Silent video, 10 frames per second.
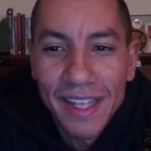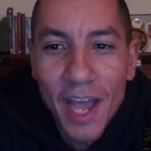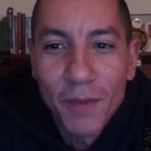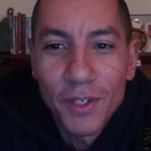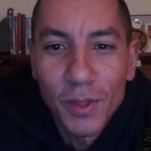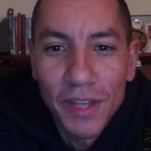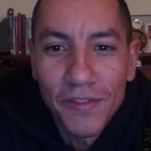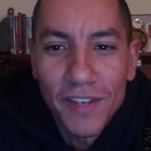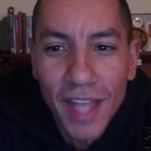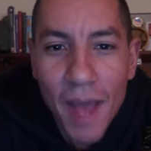helps you
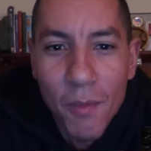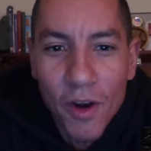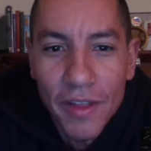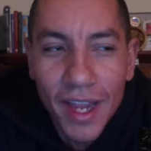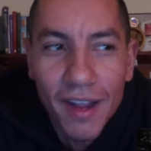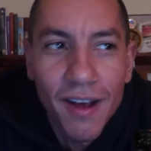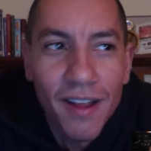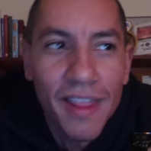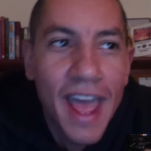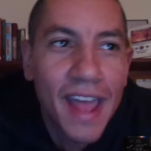lift a lot more, and they
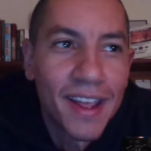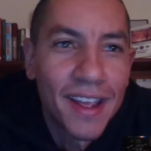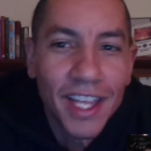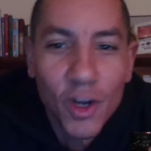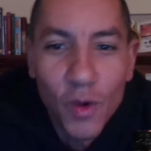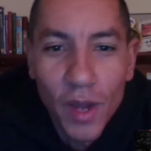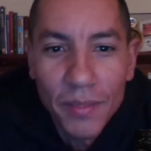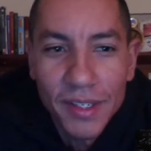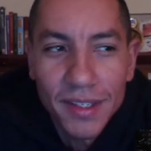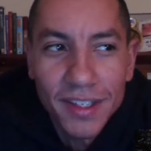call that
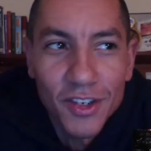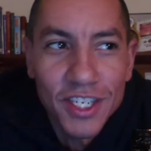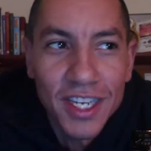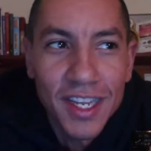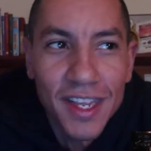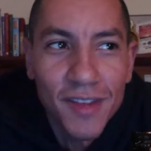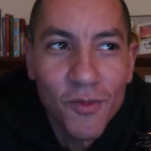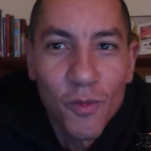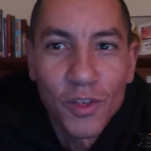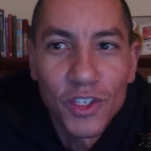equipped. So
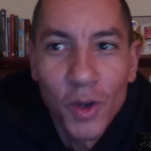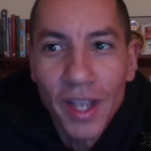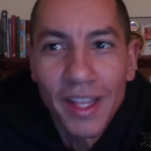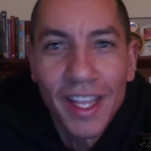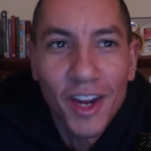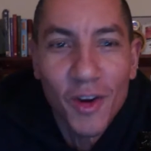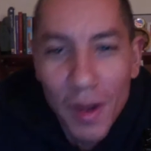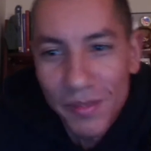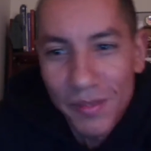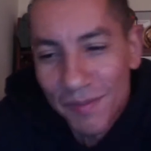she joined
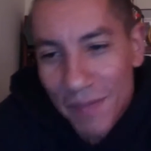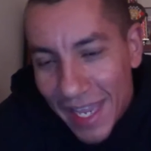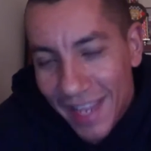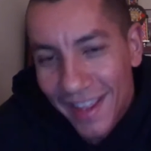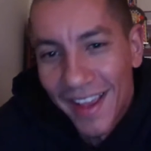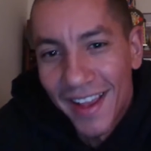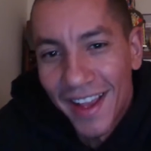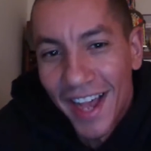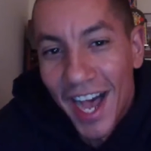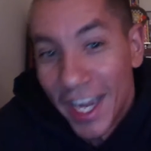equipped meet
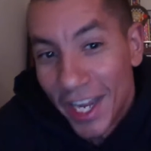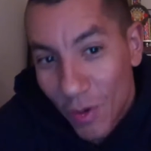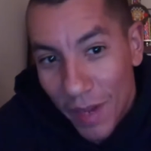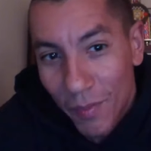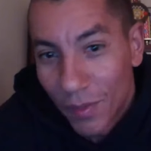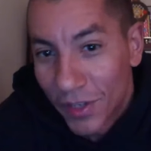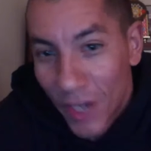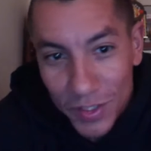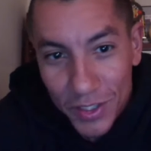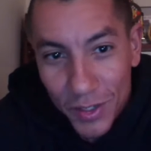unequipped with
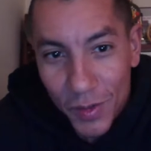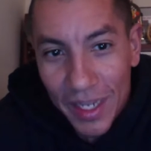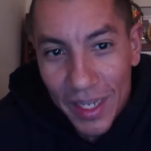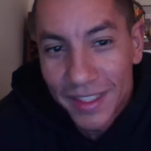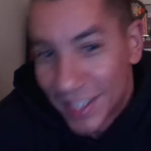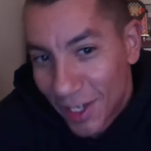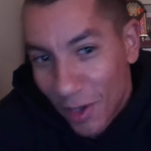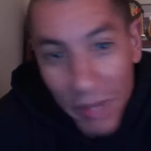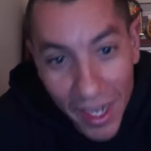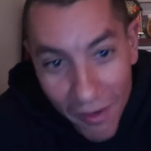no suit and
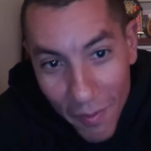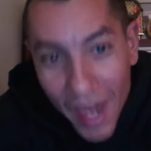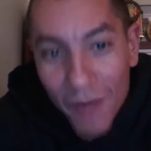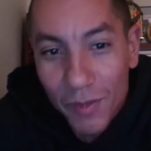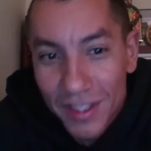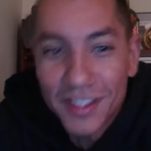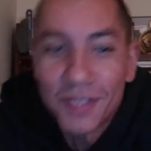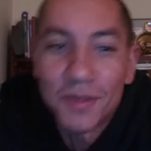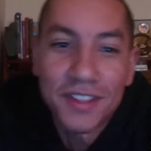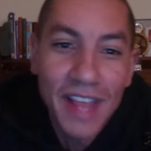still beat everybody with the
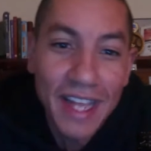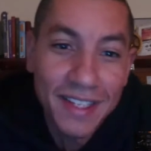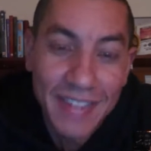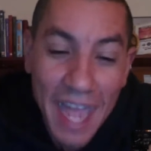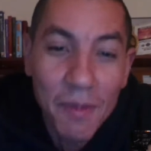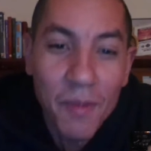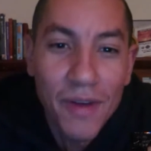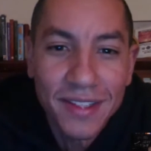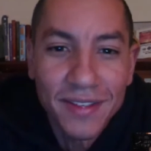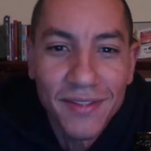suit. So that's damn
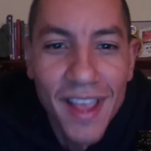impressive.